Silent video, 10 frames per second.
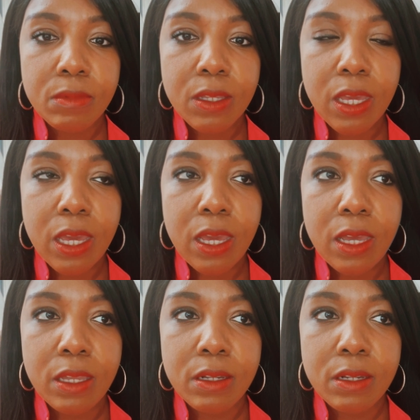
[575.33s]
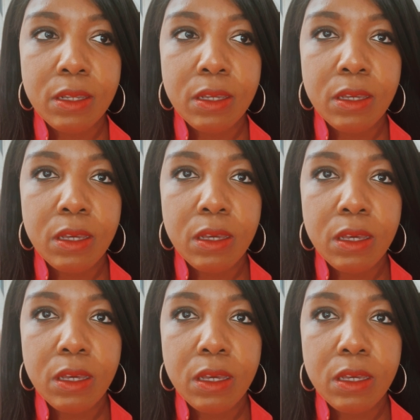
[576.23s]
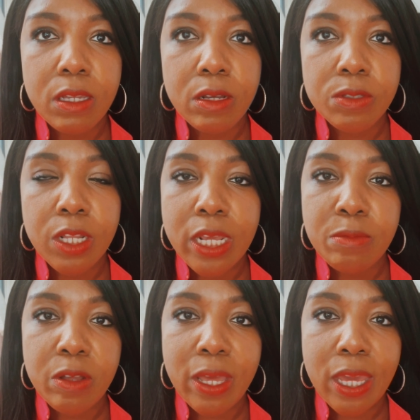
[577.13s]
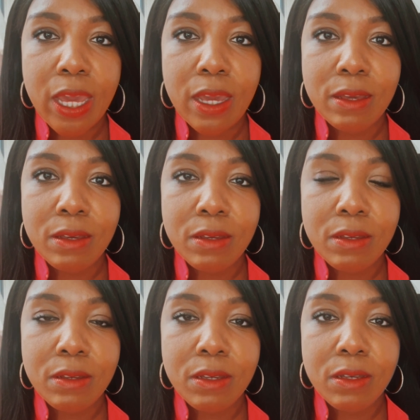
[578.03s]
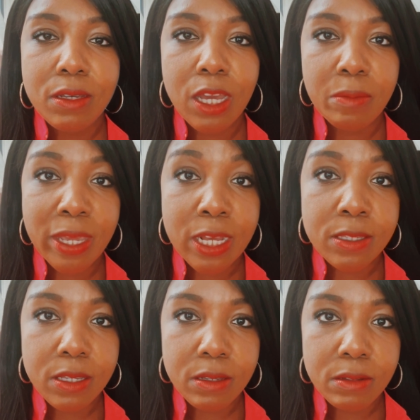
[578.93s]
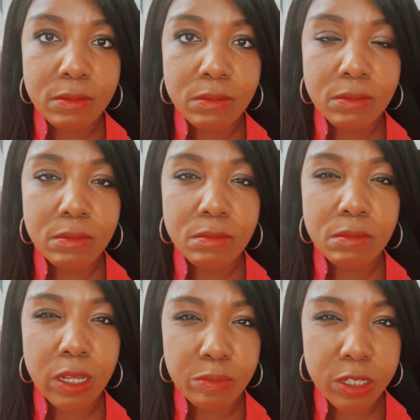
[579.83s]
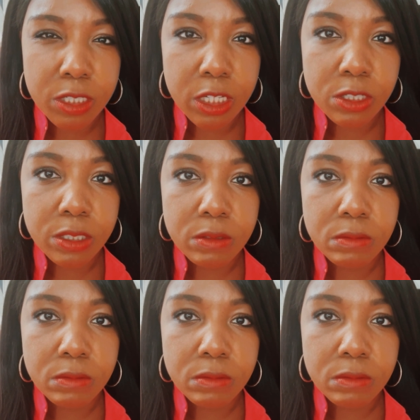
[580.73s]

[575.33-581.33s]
And, you know, to let him know like, hey, young man, I see you and I appreciate you.